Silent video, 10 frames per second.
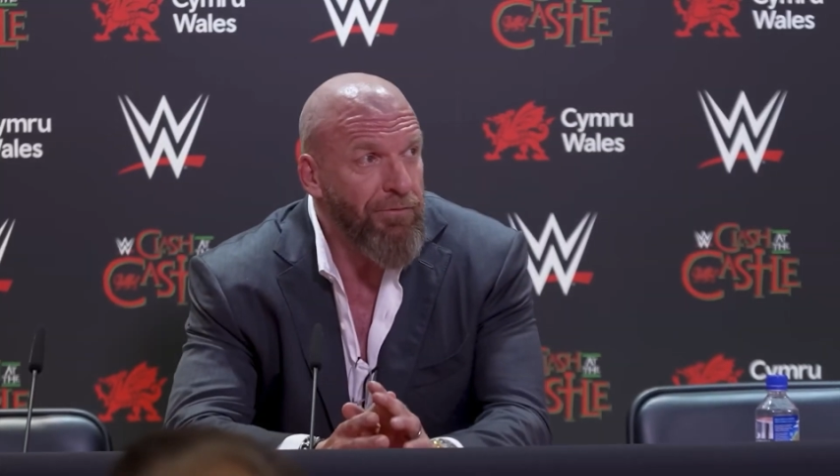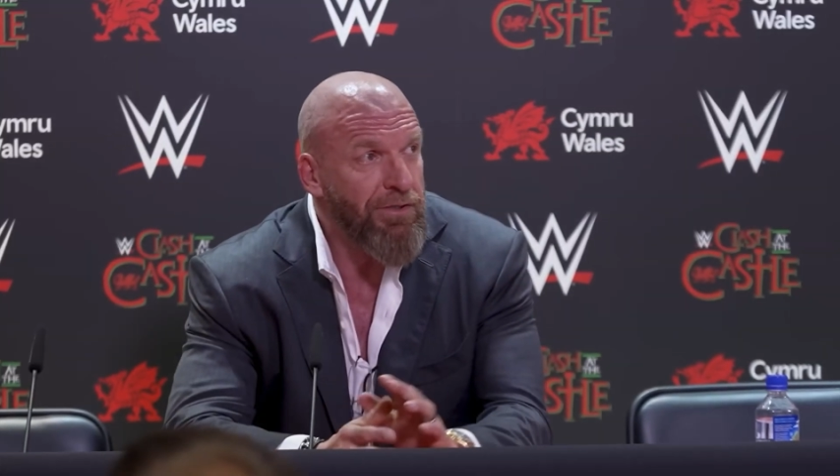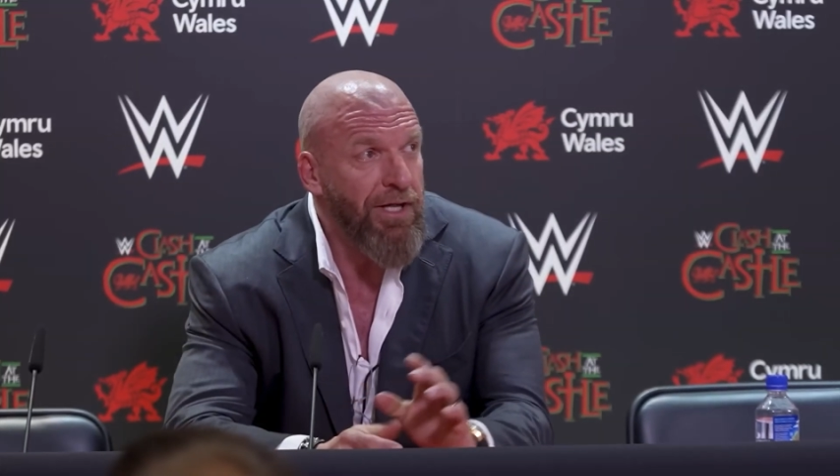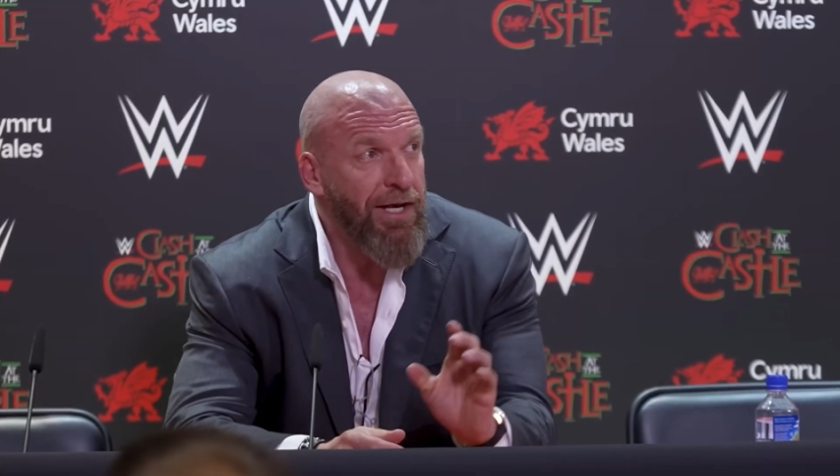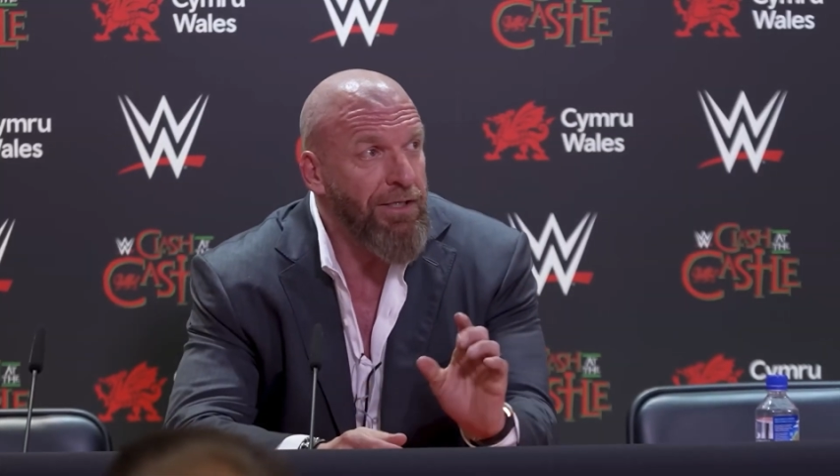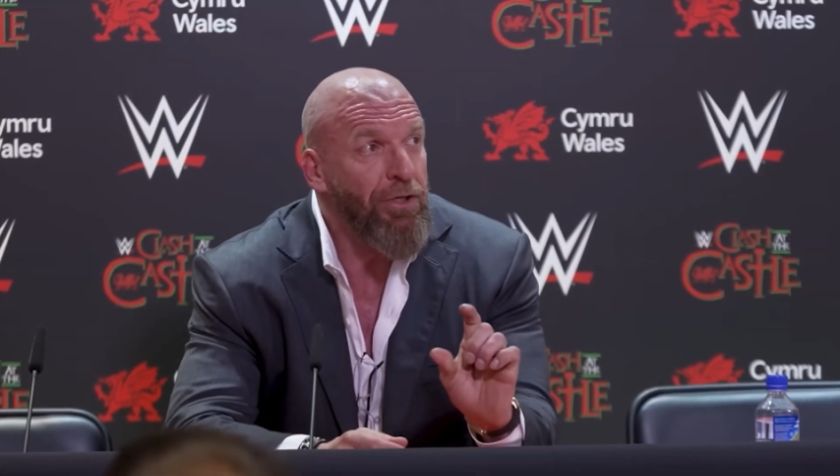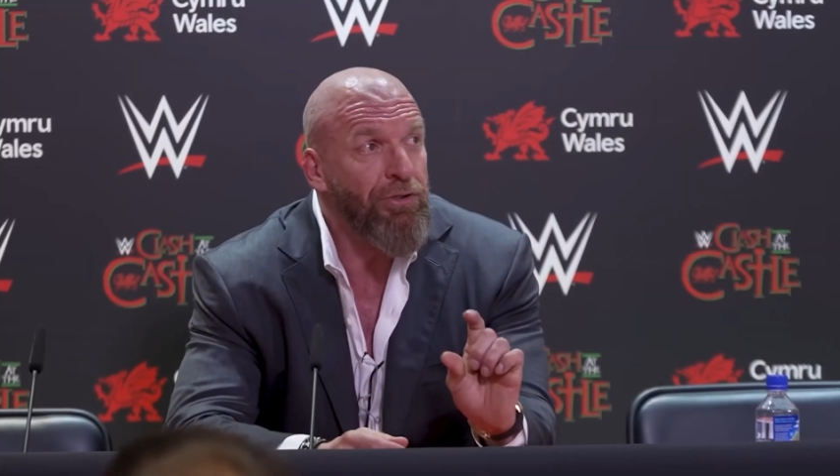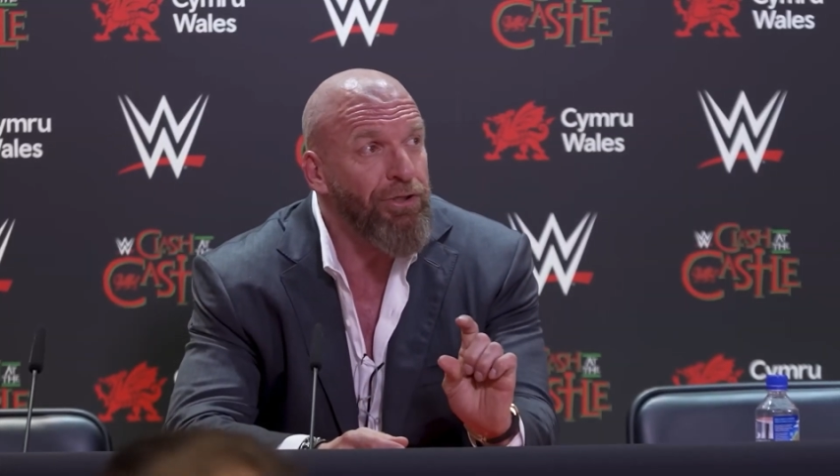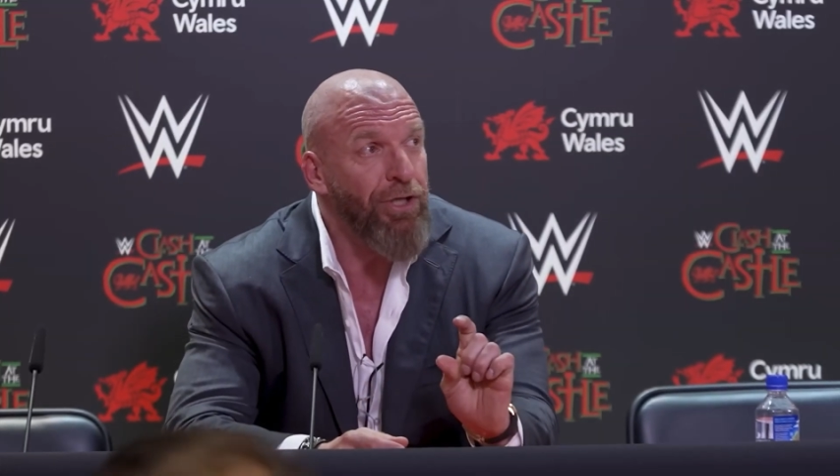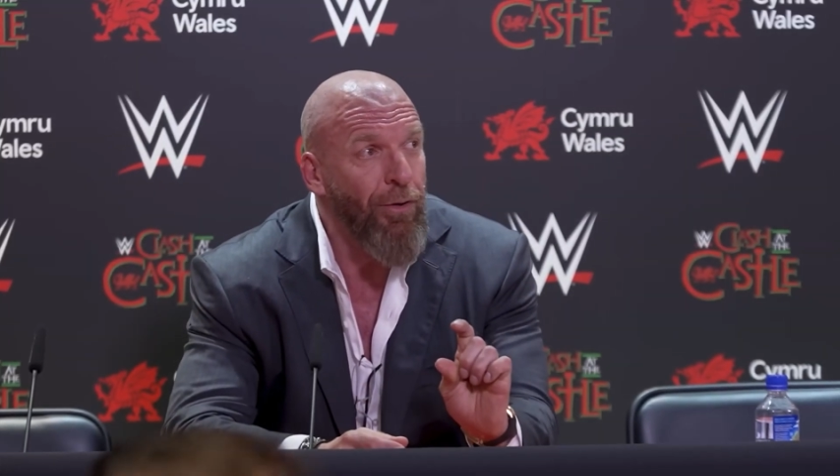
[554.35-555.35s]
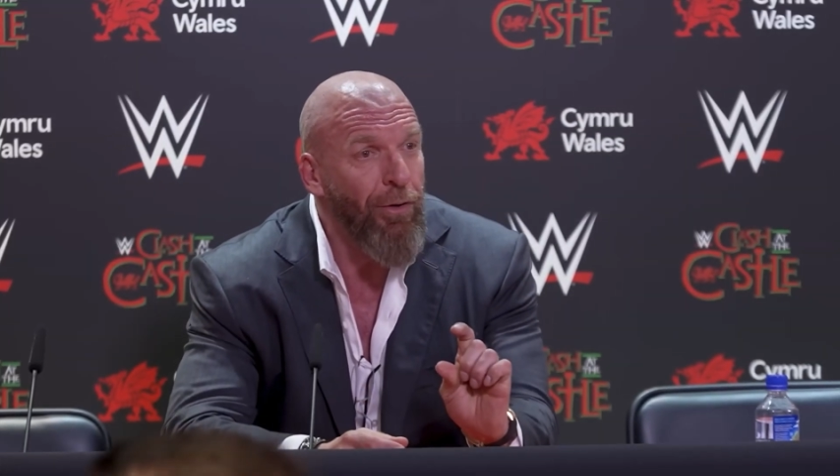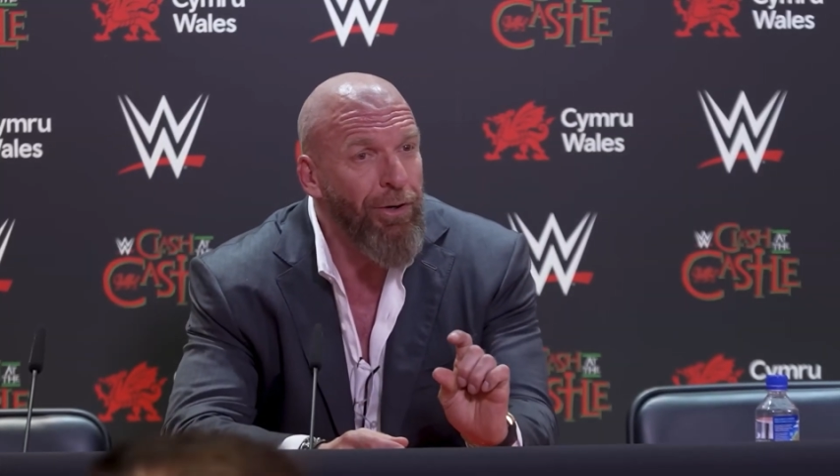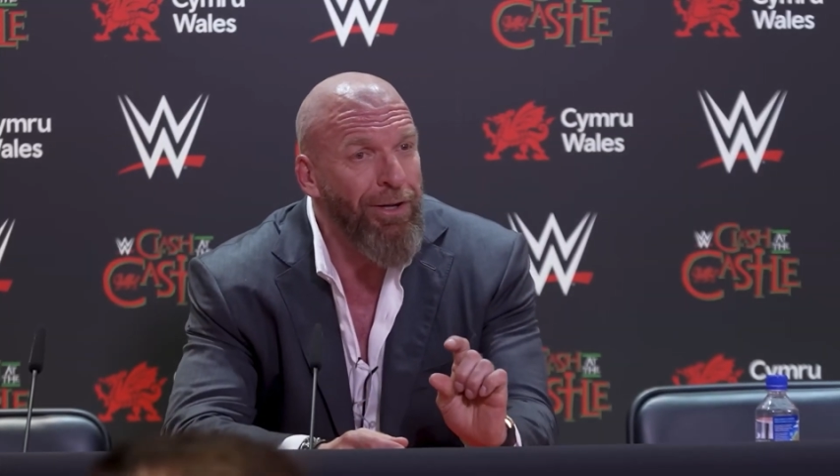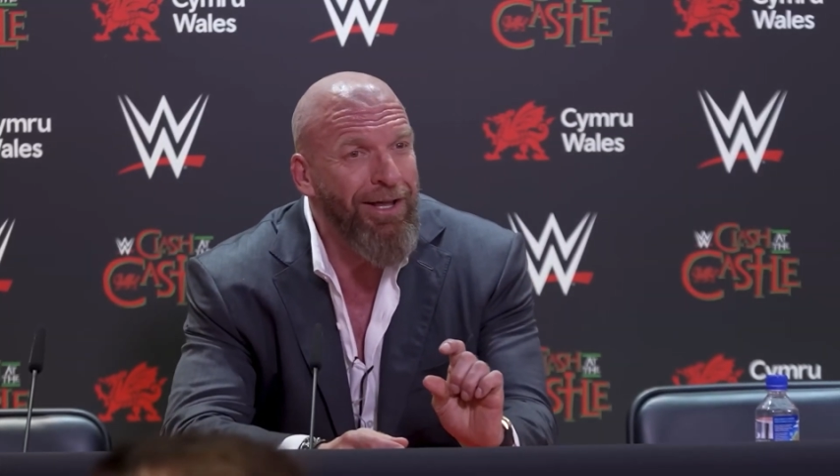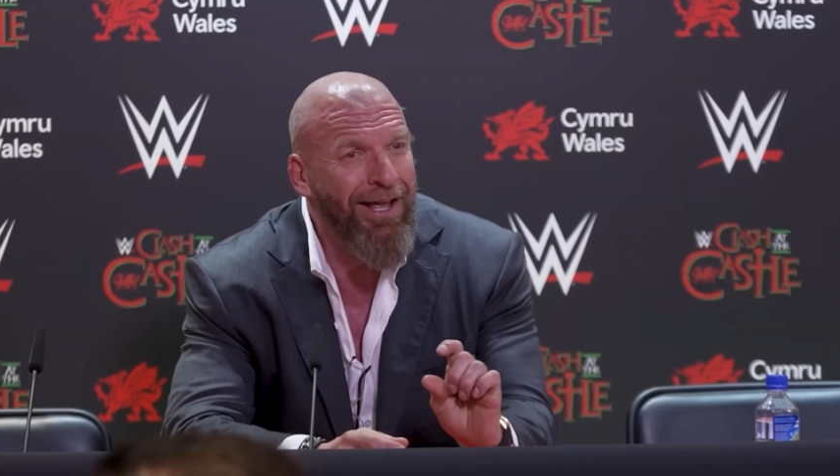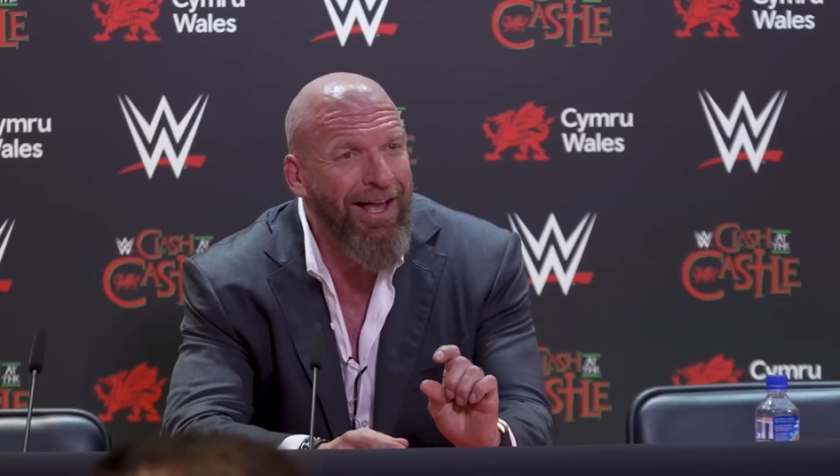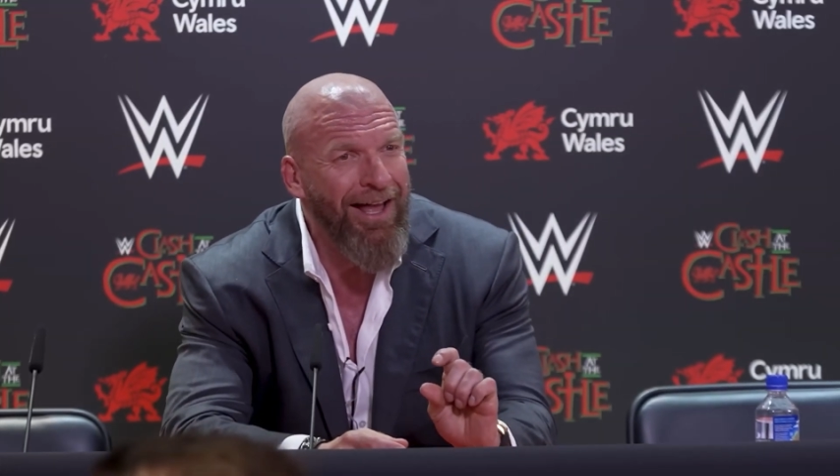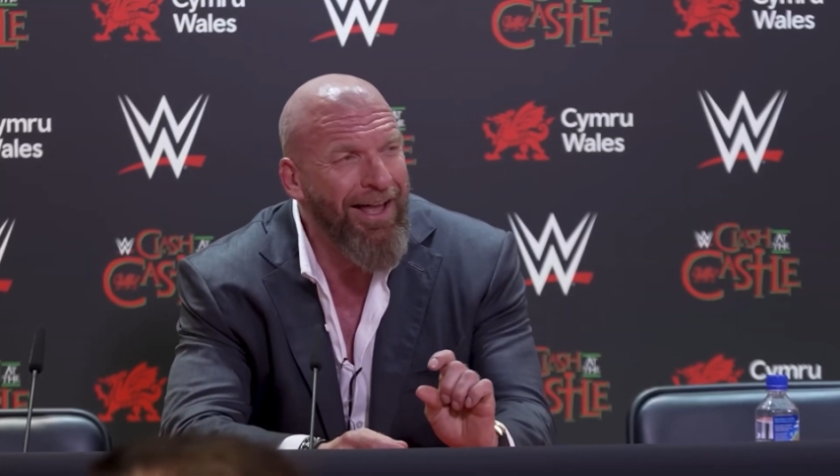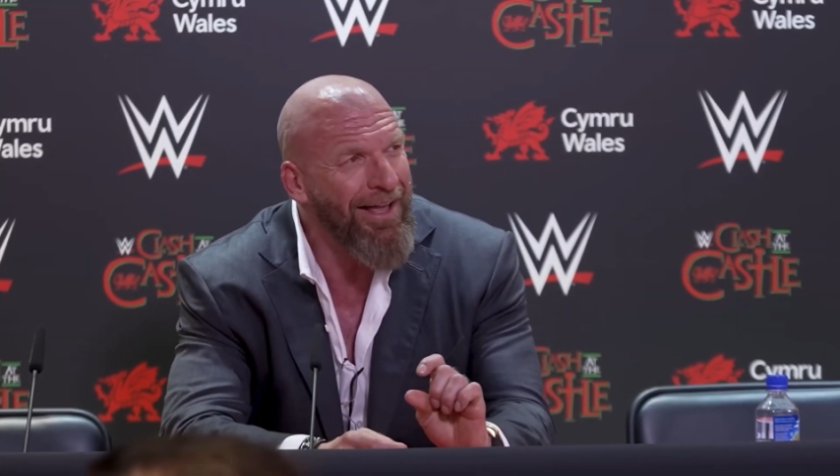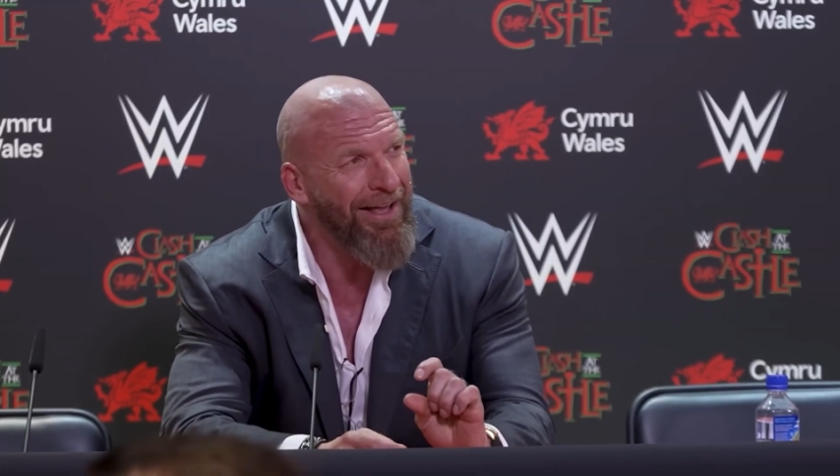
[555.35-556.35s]
title rocking the foundation
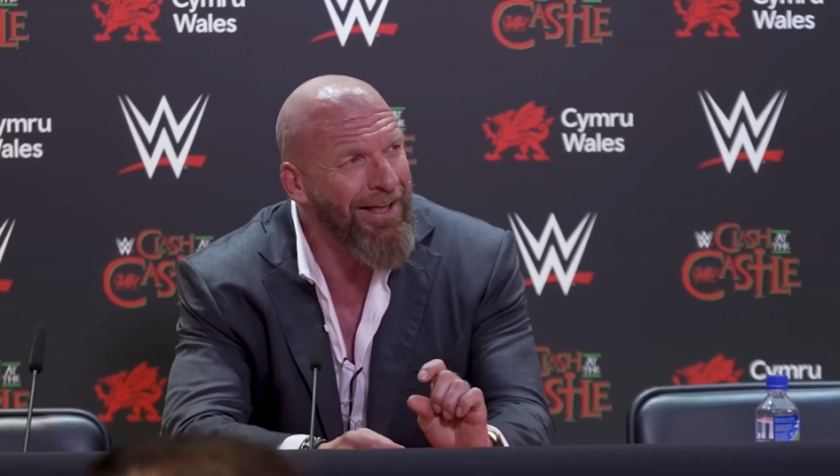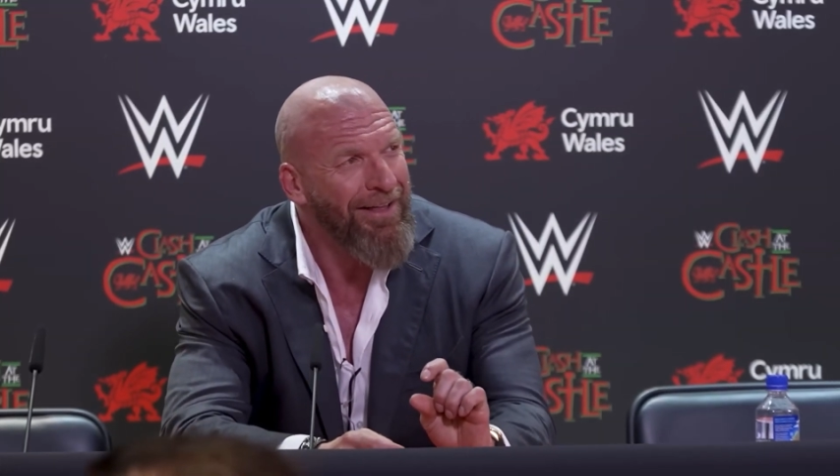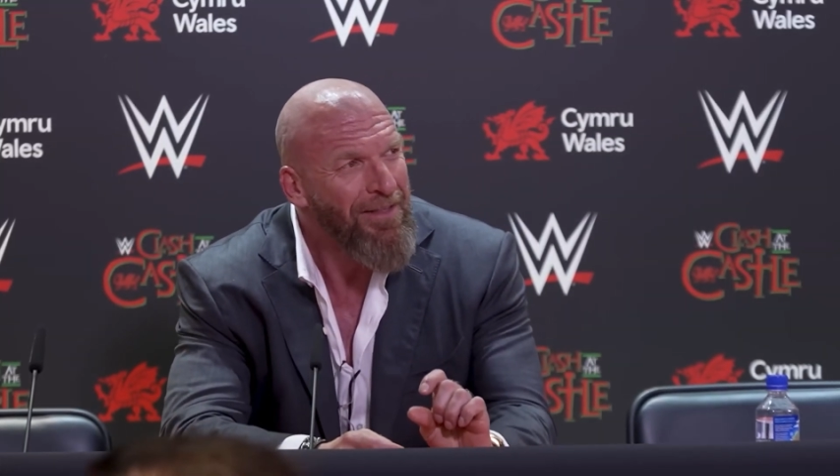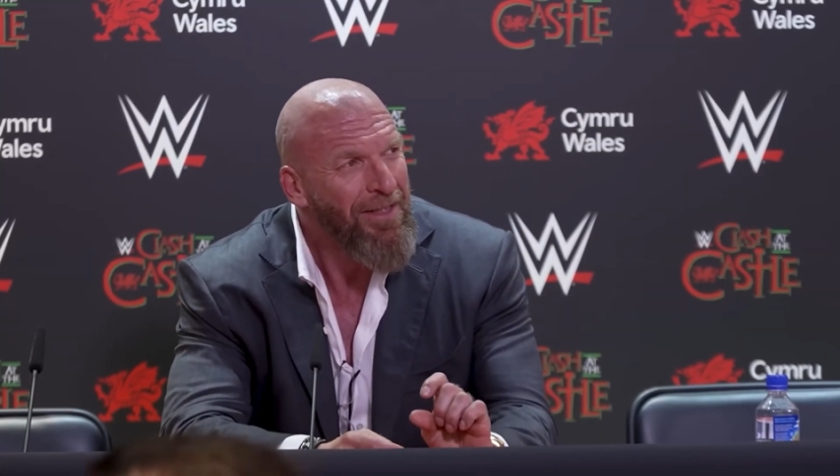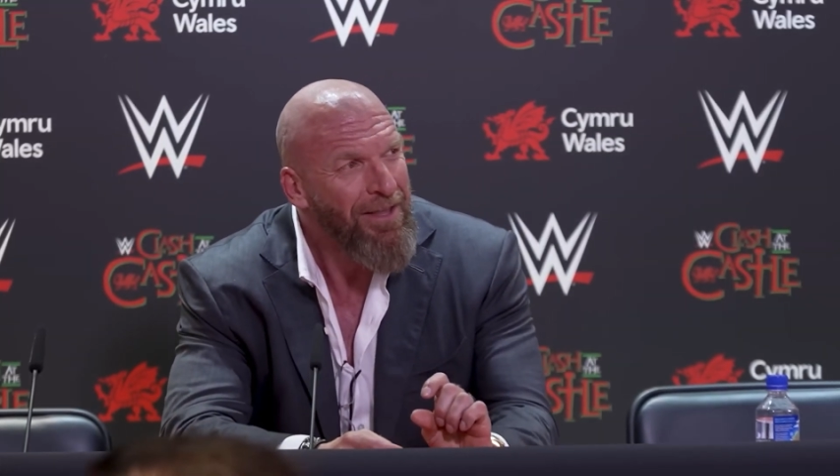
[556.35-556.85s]
of wrestling,